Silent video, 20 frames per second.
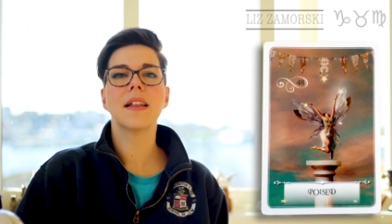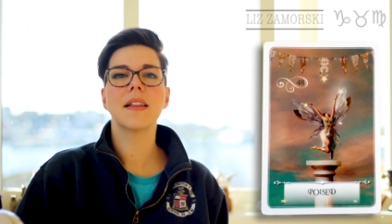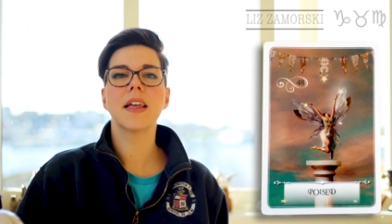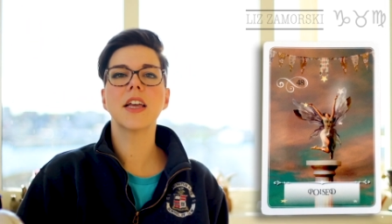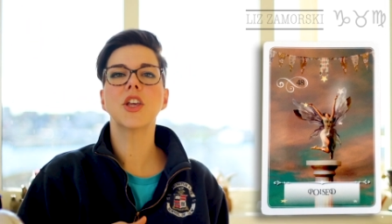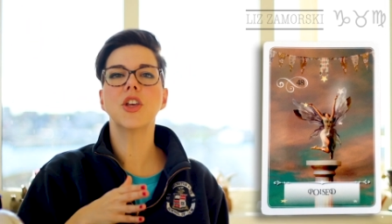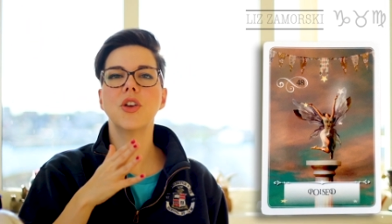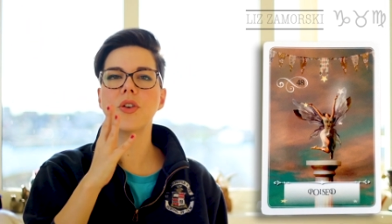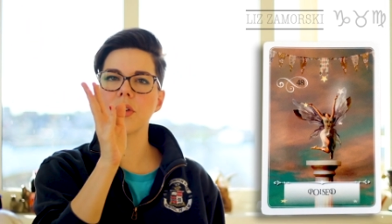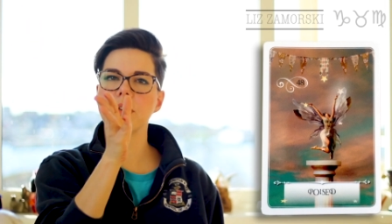
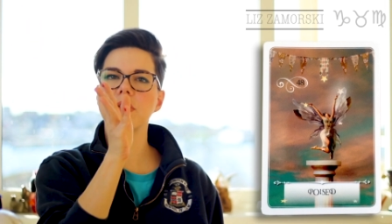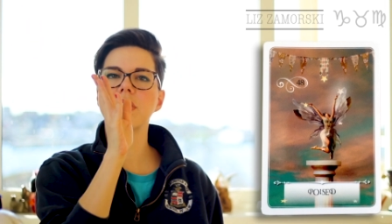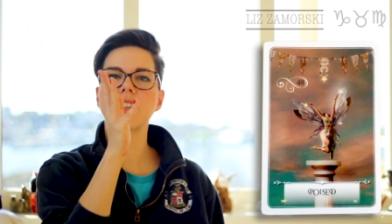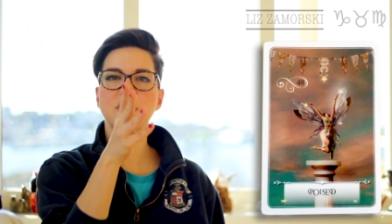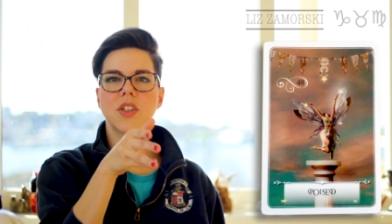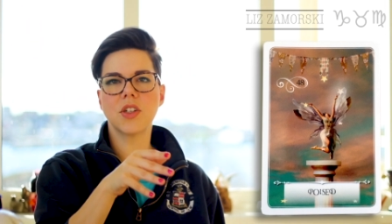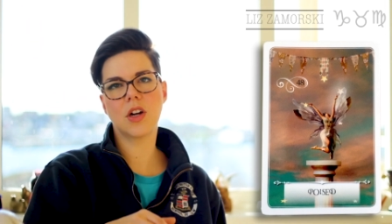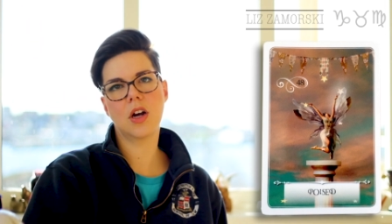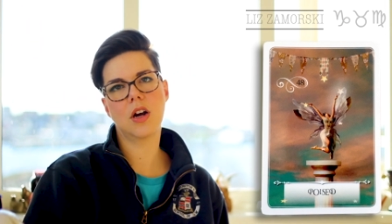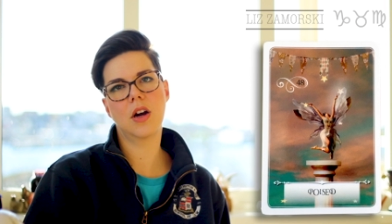Like, you're the
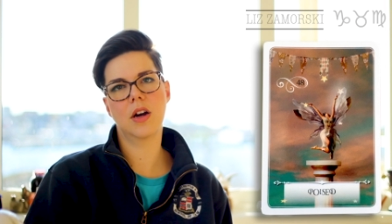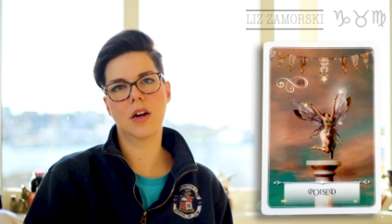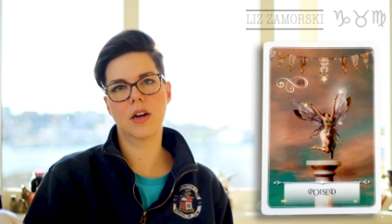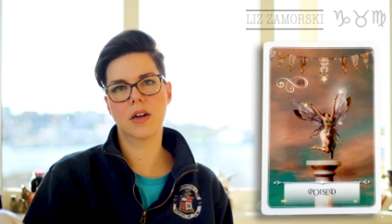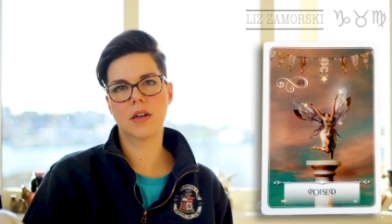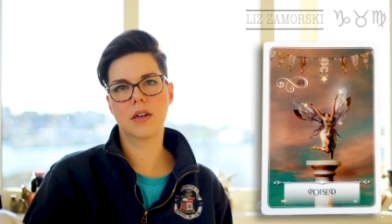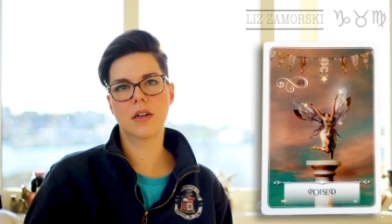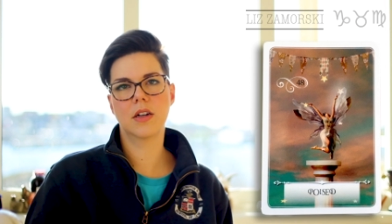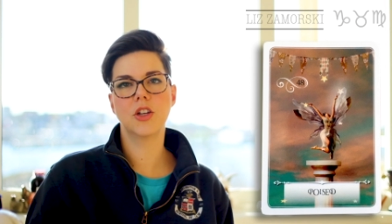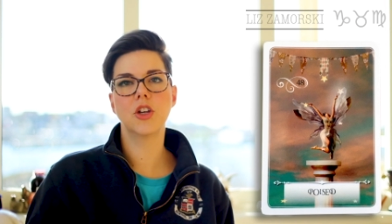
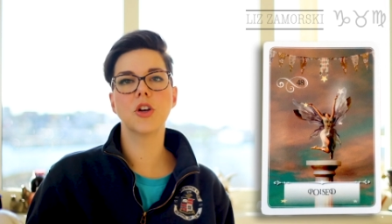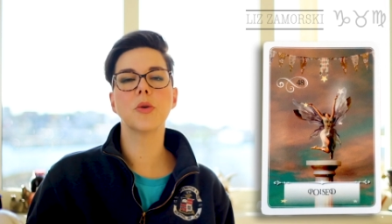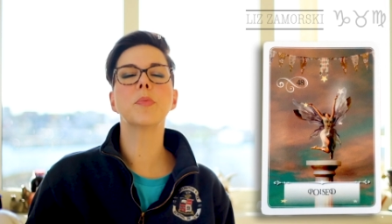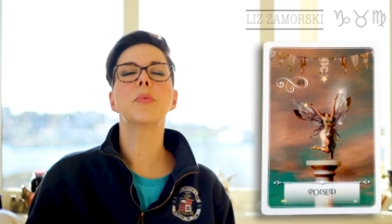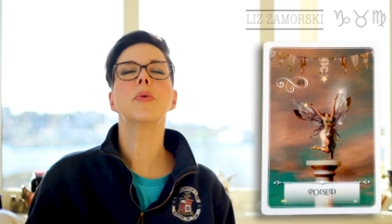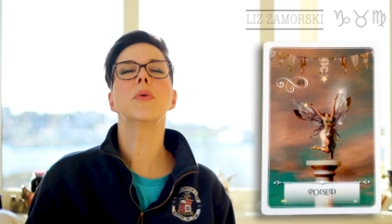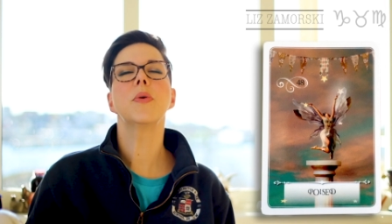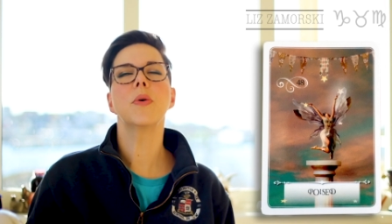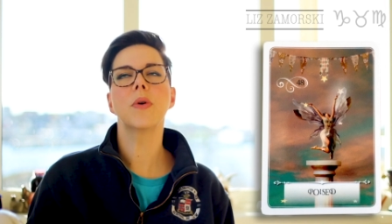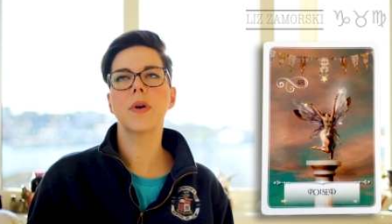star. You're
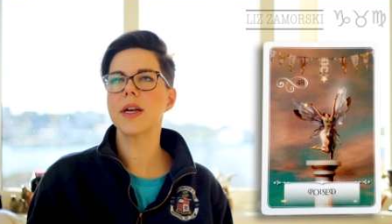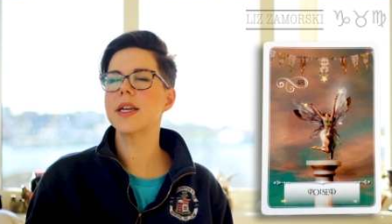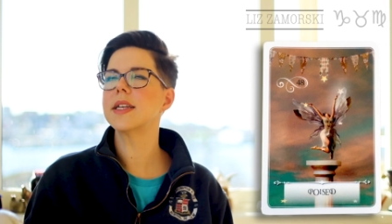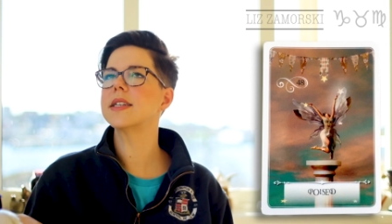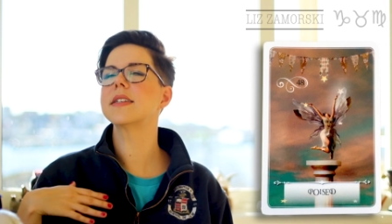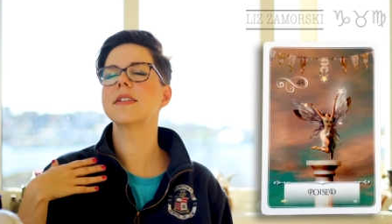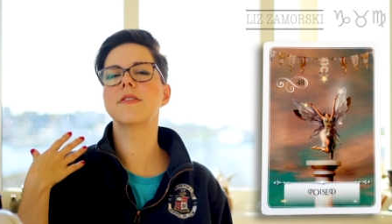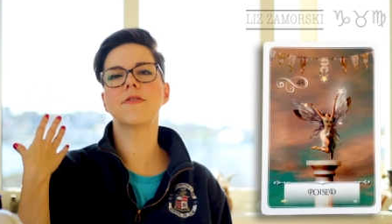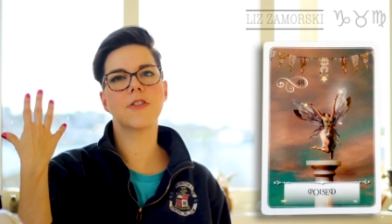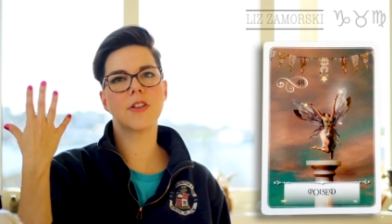
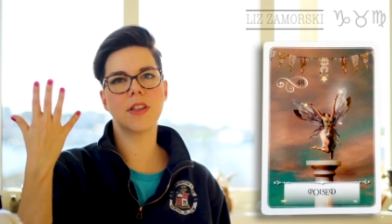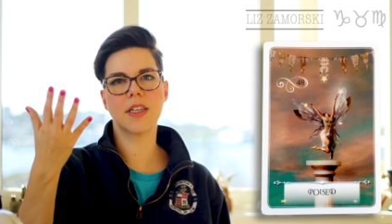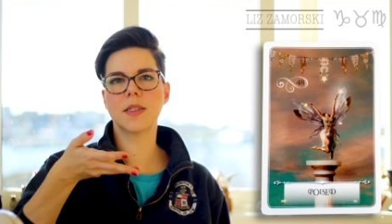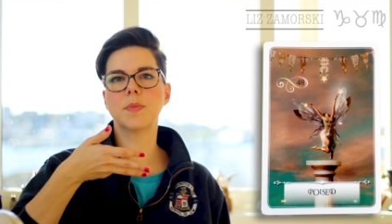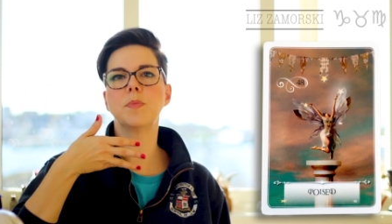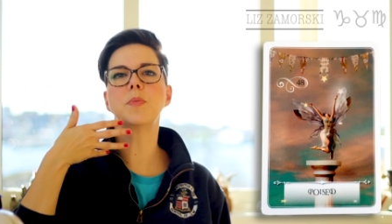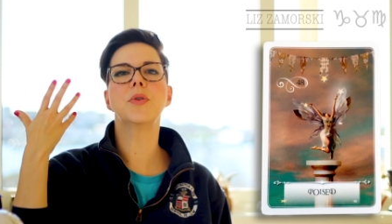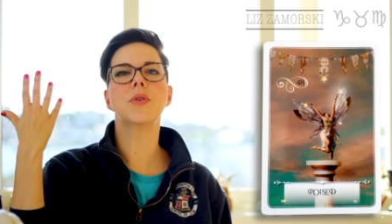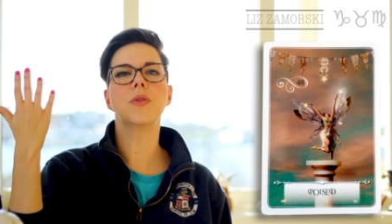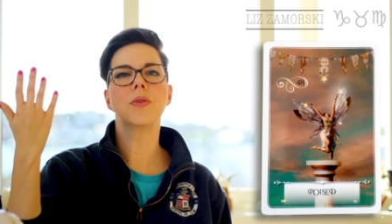poised for
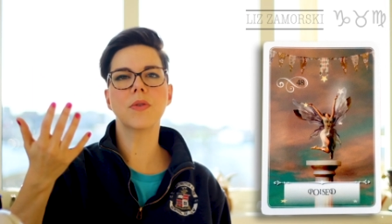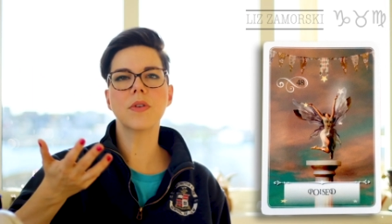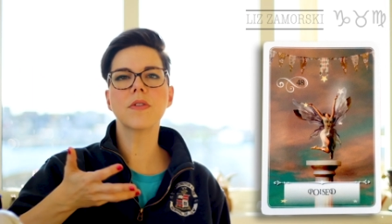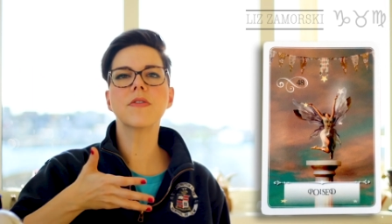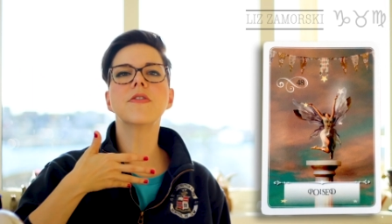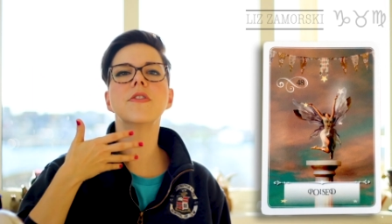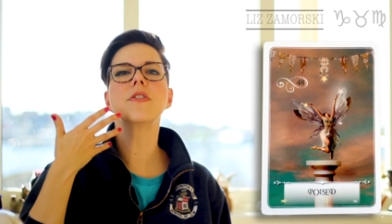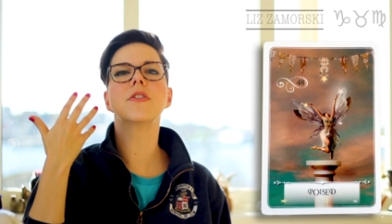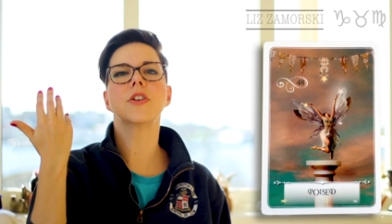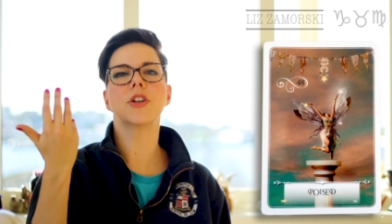this
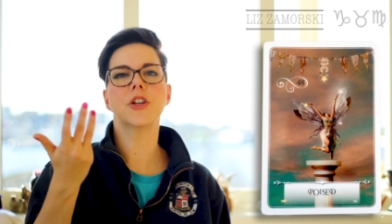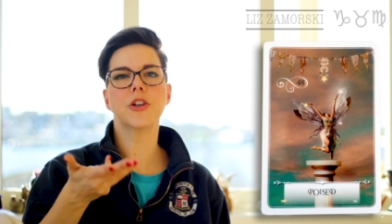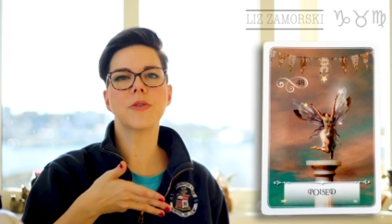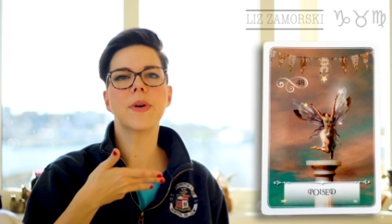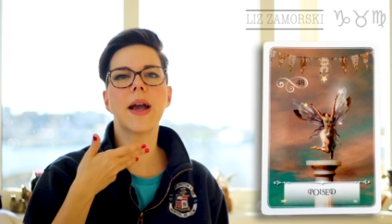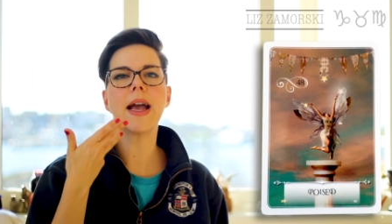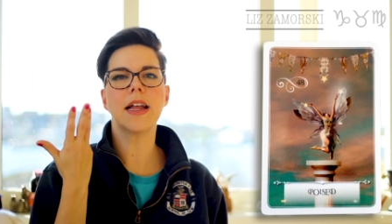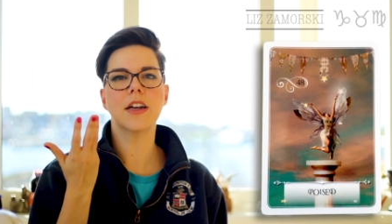beautiful new